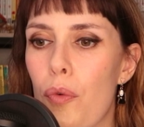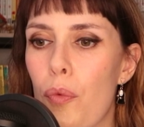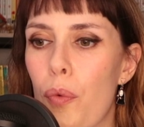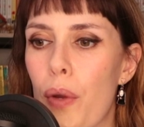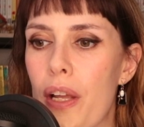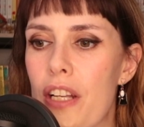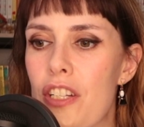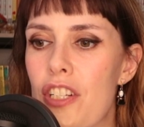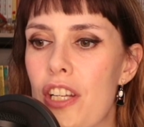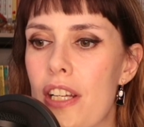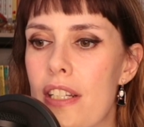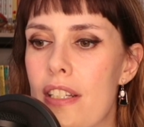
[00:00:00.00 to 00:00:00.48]

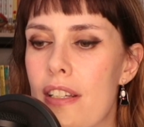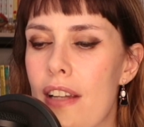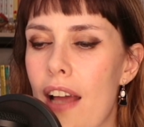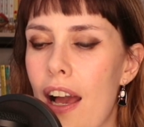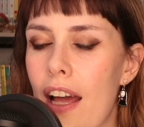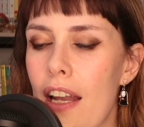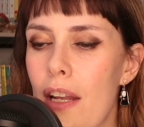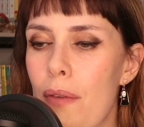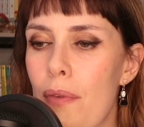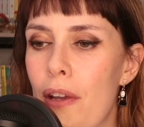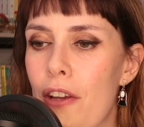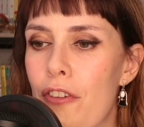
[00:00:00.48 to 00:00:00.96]
Which is an
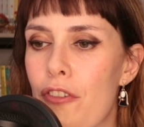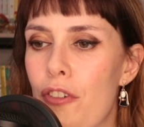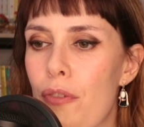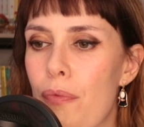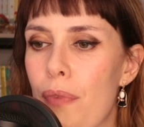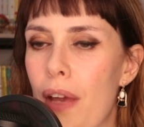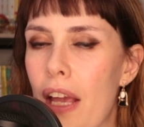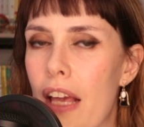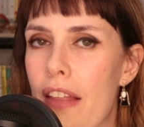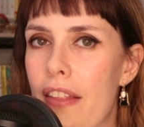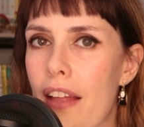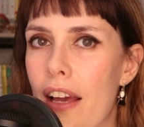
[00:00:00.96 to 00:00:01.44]
anime for
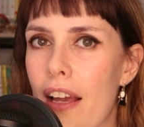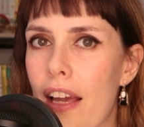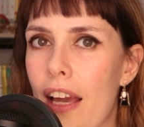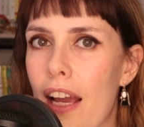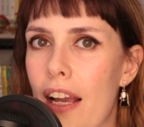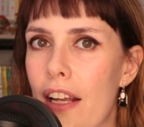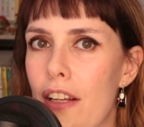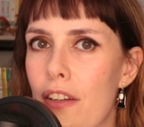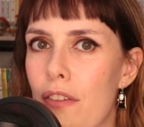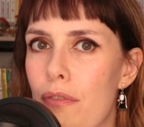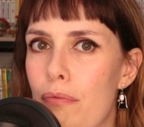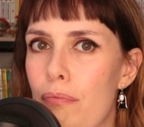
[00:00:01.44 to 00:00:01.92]
me that
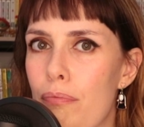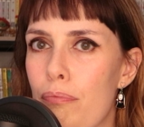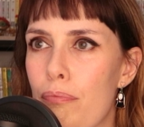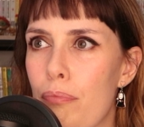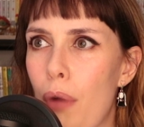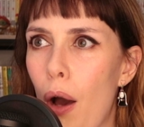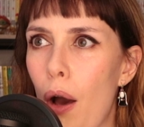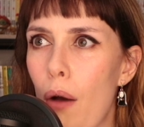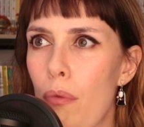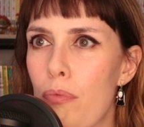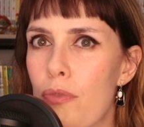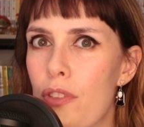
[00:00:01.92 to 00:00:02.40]
kind of
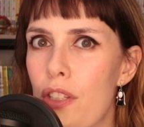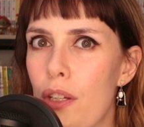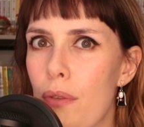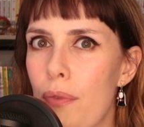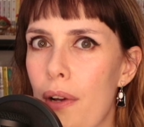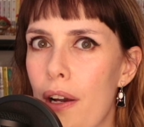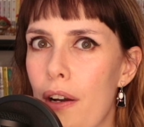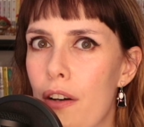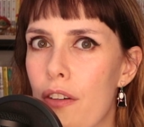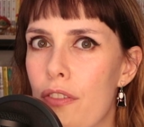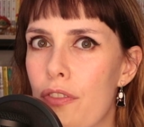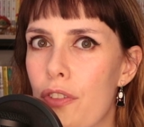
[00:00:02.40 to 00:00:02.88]
popped up
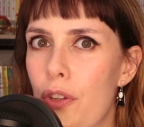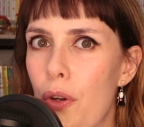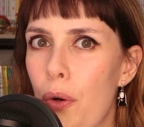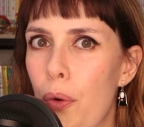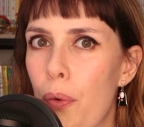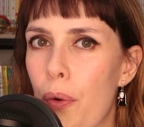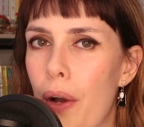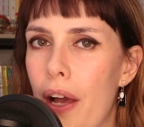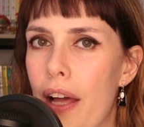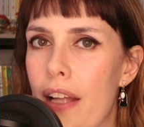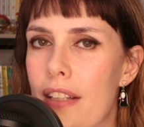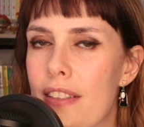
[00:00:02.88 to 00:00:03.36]
out of
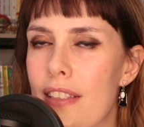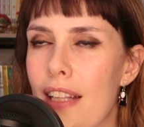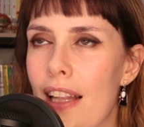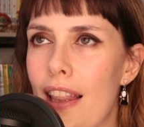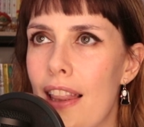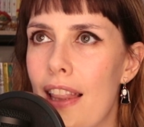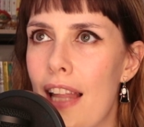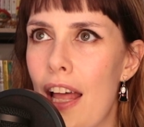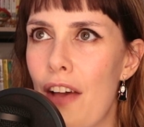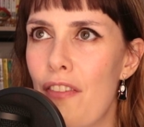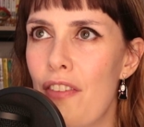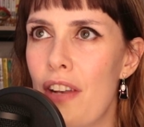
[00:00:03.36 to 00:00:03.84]
nowhere. It's
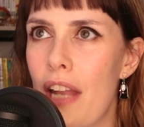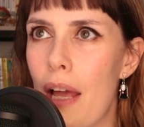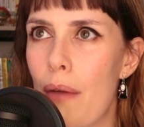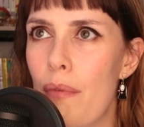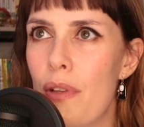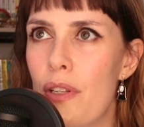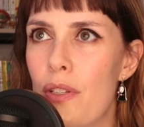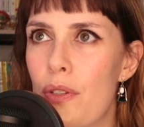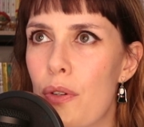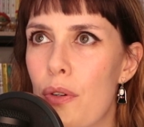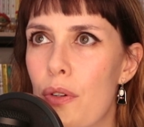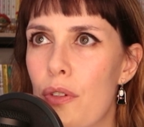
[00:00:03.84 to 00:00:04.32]
11
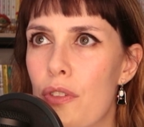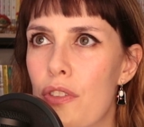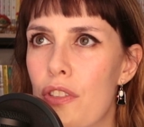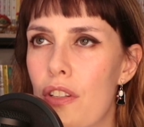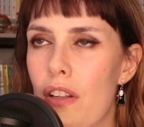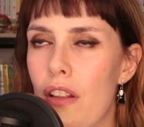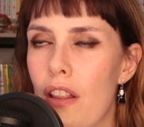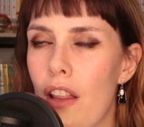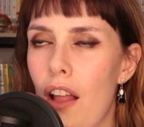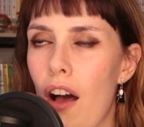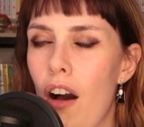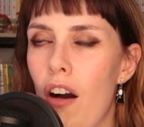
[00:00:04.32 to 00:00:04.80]
episodes
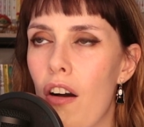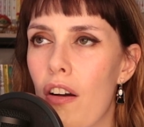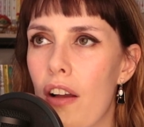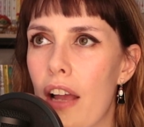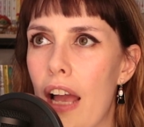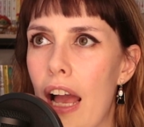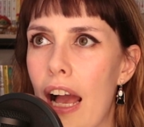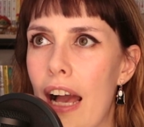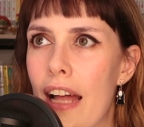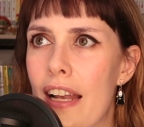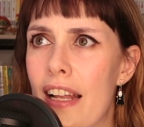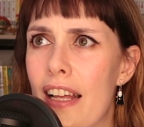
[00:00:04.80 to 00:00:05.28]
long
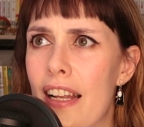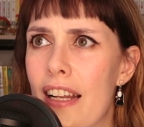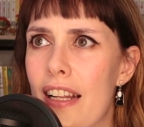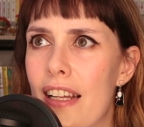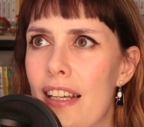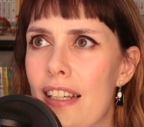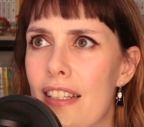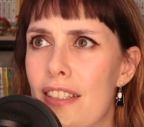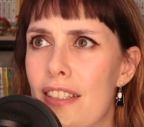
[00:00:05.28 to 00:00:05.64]
and it